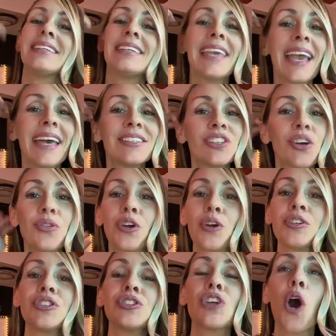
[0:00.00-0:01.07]
Yeah, so
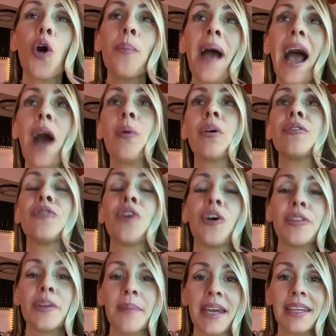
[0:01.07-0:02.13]
they're so
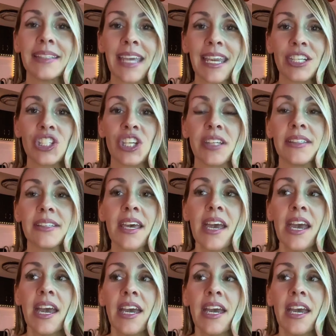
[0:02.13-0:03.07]
powerful, the meditations.